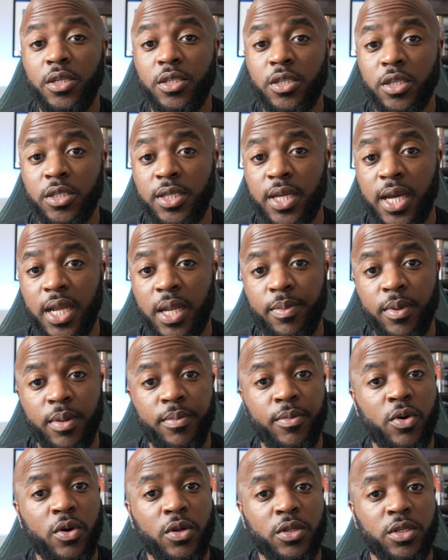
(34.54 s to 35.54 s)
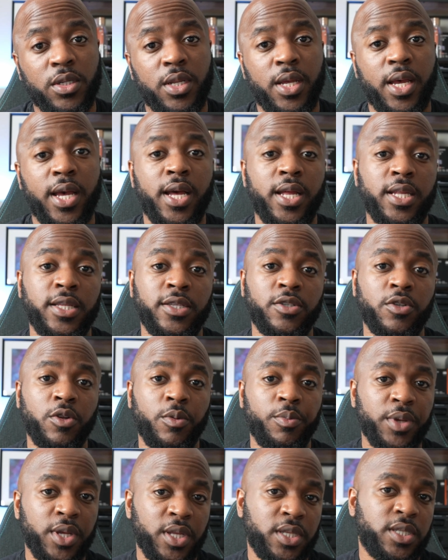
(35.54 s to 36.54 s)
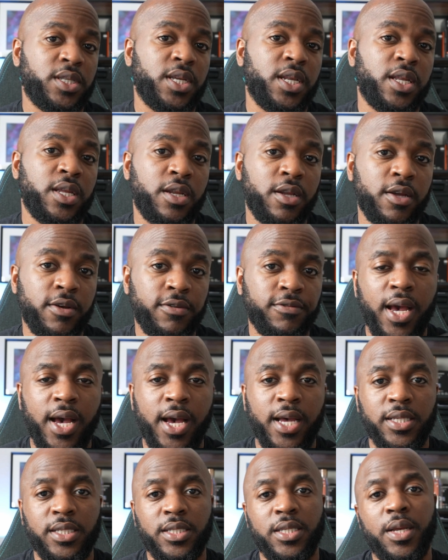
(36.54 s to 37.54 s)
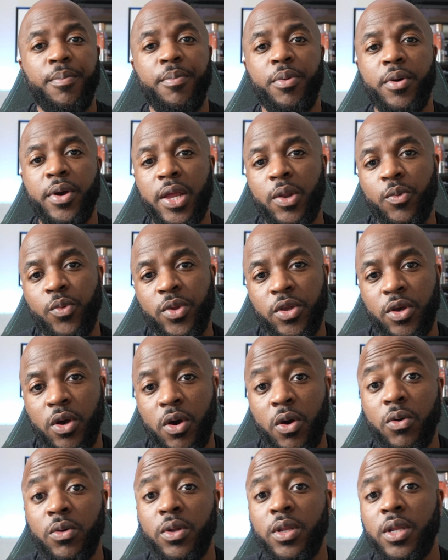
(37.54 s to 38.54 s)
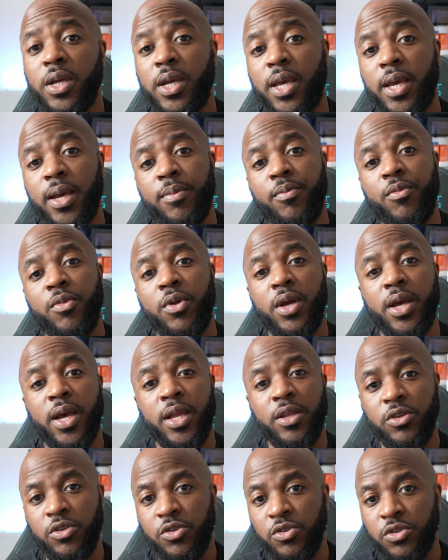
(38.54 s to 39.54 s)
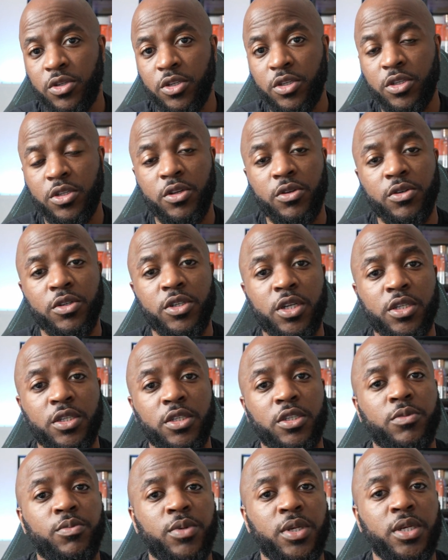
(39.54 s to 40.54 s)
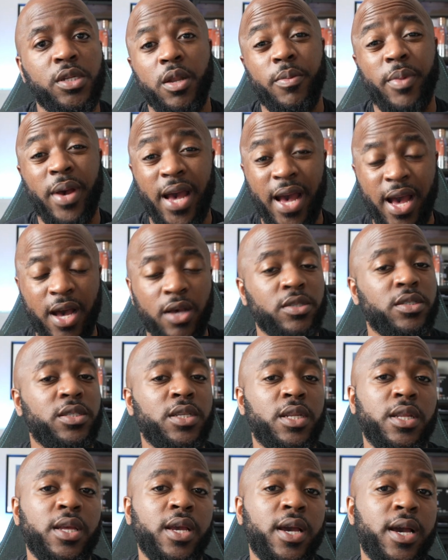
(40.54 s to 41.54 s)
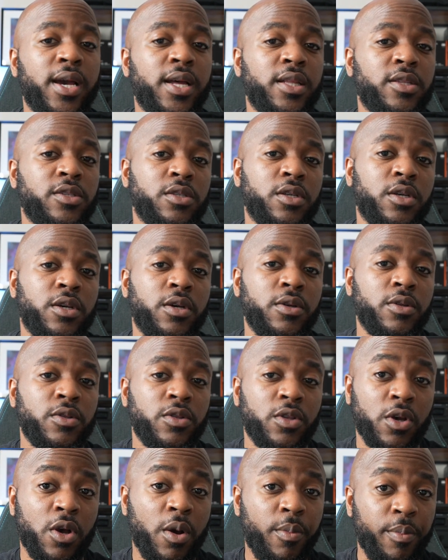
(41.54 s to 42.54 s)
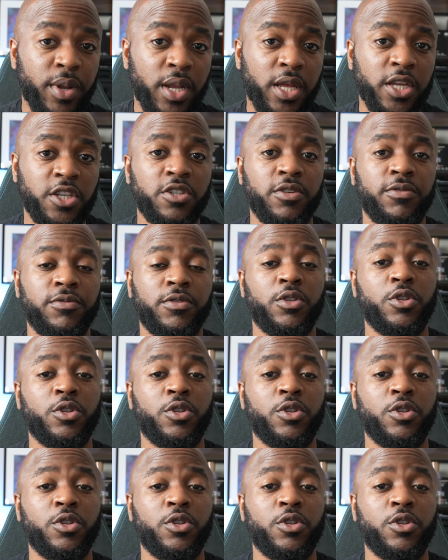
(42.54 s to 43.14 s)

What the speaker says: Just to add a bit more to the hands not being steady enough, at some point when you're holding your camera and you're using a slow shutter speed, no matter how steady your hands are, the combination of the